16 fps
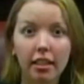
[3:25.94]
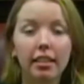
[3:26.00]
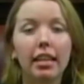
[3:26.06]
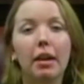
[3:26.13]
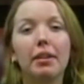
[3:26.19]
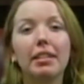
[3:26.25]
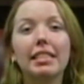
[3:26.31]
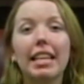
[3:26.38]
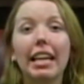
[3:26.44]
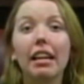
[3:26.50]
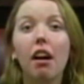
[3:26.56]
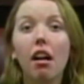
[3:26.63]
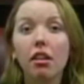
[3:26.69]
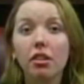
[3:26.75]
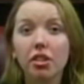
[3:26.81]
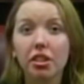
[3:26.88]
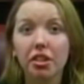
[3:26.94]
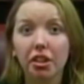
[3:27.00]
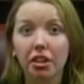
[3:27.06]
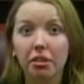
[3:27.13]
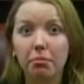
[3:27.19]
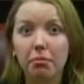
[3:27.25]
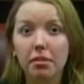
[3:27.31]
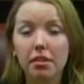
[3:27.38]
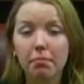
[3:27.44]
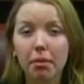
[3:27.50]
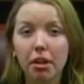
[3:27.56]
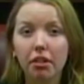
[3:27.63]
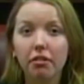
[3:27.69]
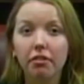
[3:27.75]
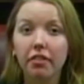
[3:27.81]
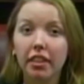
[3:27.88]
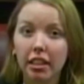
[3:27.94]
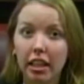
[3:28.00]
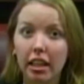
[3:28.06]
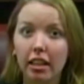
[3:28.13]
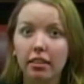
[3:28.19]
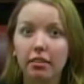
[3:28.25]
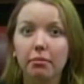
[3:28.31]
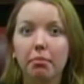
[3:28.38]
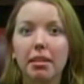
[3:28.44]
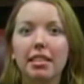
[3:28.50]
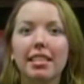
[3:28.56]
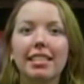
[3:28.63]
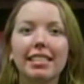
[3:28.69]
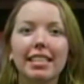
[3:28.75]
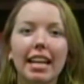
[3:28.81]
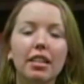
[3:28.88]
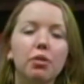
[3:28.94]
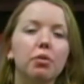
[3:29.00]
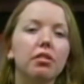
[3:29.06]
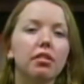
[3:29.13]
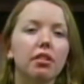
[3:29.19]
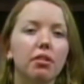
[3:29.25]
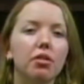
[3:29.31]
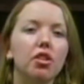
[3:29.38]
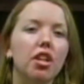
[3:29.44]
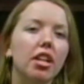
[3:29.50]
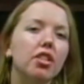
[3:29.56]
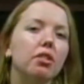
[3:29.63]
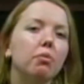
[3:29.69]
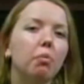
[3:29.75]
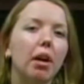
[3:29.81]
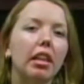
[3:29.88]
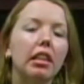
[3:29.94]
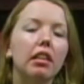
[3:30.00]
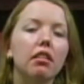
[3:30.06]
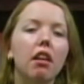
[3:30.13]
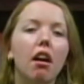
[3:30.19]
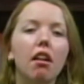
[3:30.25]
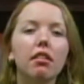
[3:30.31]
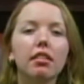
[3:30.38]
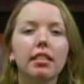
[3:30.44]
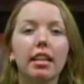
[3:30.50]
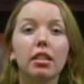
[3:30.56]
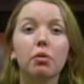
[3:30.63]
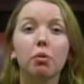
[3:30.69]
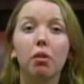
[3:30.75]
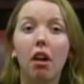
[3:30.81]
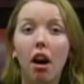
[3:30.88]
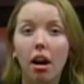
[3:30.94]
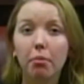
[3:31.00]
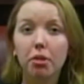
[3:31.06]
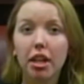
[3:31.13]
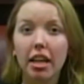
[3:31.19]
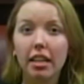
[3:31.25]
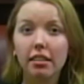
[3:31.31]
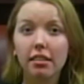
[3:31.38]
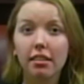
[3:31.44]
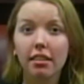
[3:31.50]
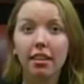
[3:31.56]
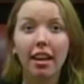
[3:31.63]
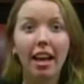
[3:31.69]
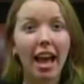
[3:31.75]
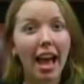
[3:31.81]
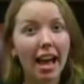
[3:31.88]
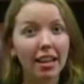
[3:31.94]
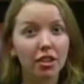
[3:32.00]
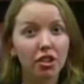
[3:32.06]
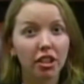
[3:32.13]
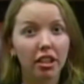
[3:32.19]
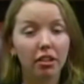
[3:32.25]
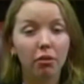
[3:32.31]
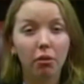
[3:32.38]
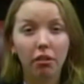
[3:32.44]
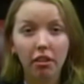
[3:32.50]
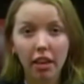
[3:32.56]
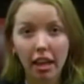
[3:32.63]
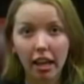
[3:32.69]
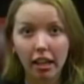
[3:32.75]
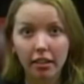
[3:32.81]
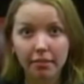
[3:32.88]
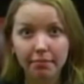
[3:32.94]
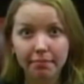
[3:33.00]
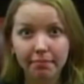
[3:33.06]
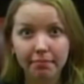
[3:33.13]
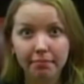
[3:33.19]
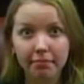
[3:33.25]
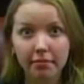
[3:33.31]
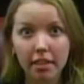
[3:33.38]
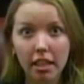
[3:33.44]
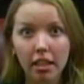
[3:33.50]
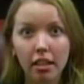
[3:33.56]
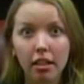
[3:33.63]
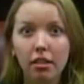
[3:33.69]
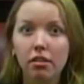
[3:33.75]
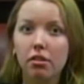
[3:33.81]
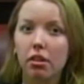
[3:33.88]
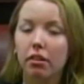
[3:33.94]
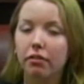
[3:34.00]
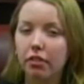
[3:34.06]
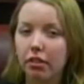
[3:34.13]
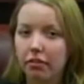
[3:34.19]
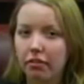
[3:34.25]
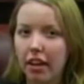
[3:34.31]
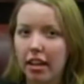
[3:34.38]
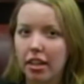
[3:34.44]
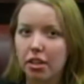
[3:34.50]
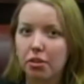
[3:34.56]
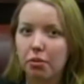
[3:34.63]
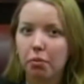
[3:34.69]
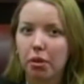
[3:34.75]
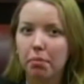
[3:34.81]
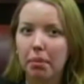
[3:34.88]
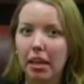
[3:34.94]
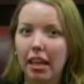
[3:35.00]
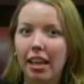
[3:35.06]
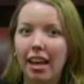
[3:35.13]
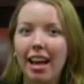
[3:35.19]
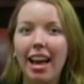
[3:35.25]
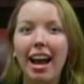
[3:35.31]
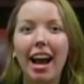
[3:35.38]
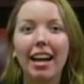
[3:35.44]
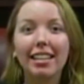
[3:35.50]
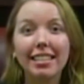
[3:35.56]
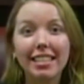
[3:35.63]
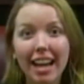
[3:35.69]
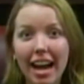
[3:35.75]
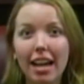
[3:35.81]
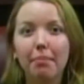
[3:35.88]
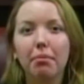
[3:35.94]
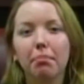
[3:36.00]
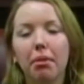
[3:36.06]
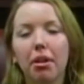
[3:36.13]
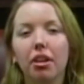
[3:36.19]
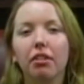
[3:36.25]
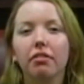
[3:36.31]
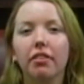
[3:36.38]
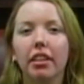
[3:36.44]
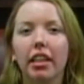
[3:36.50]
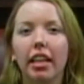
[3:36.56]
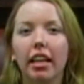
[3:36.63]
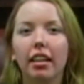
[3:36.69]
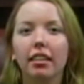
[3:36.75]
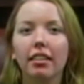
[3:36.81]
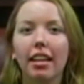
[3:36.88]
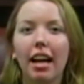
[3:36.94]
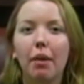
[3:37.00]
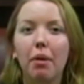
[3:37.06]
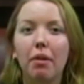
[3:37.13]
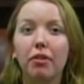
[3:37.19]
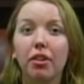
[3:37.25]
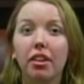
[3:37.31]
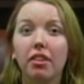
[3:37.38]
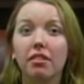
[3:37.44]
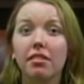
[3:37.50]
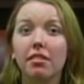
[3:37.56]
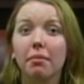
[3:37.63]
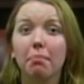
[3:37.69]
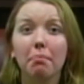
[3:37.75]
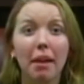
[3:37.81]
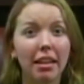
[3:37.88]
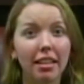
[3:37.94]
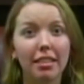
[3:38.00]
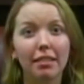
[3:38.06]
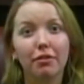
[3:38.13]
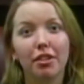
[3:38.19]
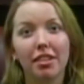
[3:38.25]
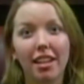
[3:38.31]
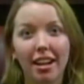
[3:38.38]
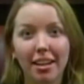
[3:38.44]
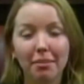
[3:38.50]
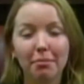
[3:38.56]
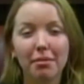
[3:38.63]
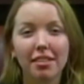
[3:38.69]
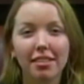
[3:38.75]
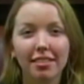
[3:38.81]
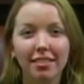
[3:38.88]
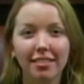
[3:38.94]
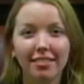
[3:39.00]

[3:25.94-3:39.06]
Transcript: Now, in psychology terms, paraphilia means a sexual association with a non sexual object, action, or thing. So, a foot fetish would be a type of paraphilia. However, there's many different types.